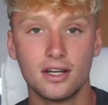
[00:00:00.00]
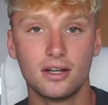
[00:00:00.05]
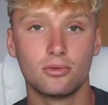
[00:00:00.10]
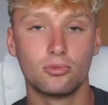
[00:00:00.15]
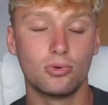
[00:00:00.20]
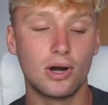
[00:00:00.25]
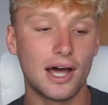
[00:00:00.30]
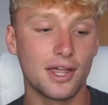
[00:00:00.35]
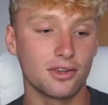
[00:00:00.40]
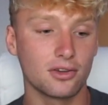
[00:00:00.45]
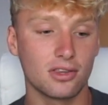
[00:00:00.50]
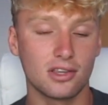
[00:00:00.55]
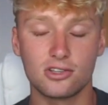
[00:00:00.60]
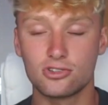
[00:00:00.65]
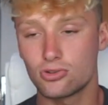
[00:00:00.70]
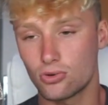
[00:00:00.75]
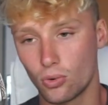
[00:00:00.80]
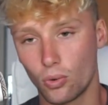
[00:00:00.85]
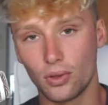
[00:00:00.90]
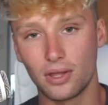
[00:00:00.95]
rather than
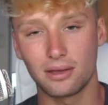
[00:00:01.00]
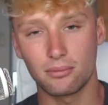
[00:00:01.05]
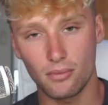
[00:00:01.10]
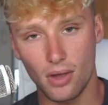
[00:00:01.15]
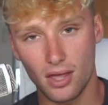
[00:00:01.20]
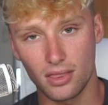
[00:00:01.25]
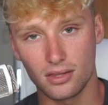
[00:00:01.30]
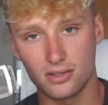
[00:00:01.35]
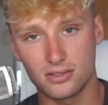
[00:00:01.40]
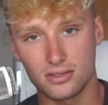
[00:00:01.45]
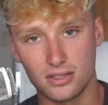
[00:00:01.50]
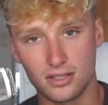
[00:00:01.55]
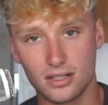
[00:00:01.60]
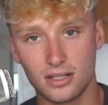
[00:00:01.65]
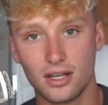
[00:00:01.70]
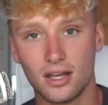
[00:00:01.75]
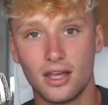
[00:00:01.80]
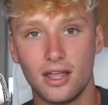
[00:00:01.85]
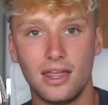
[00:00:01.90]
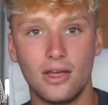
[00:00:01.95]
scrolling mindlessly
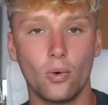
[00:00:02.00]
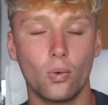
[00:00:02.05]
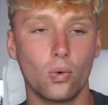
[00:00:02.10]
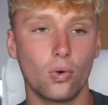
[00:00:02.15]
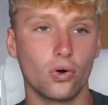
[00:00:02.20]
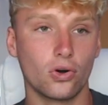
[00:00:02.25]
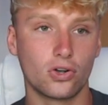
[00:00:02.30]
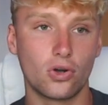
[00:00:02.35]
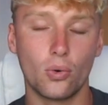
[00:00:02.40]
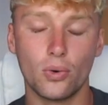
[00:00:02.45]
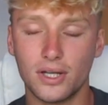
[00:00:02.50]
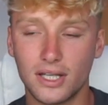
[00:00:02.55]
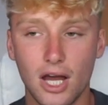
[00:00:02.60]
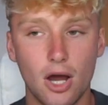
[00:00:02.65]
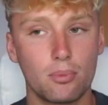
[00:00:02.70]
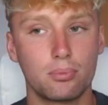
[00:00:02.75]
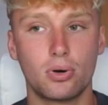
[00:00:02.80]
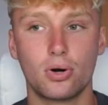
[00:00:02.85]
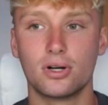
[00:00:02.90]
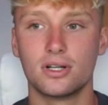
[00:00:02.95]
or going
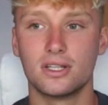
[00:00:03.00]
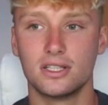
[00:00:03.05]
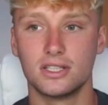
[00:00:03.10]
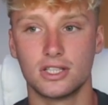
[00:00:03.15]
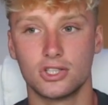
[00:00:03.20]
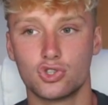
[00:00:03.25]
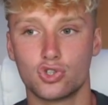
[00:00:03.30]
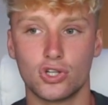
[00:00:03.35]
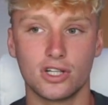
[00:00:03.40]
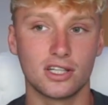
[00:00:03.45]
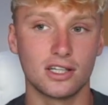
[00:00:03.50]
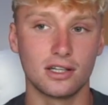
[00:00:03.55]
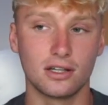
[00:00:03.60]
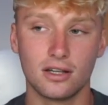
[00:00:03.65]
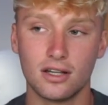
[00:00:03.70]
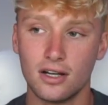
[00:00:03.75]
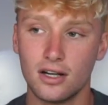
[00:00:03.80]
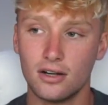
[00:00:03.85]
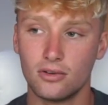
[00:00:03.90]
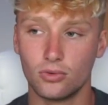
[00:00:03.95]
out partying and drinking,
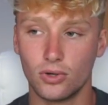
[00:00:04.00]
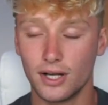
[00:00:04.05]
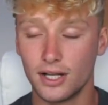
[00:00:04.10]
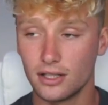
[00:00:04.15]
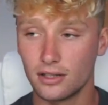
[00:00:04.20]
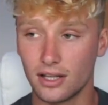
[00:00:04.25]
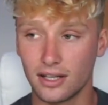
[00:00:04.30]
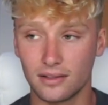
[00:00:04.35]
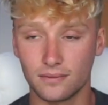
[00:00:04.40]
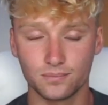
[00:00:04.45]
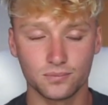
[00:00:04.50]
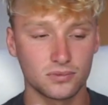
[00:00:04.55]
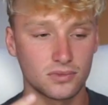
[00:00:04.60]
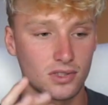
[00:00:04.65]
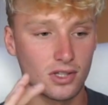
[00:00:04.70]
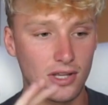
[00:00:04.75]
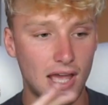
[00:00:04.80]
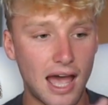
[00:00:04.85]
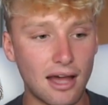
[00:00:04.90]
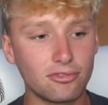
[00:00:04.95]
right? Like,
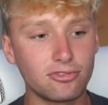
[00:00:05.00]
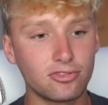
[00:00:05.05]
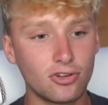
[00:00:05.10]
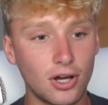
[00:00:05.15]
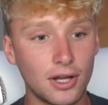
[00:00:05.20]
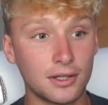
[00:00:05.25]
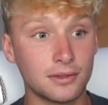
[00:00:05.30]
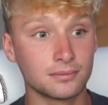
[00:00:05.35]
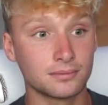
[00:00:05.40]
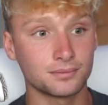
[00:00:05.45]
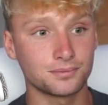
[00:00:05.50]
have fun,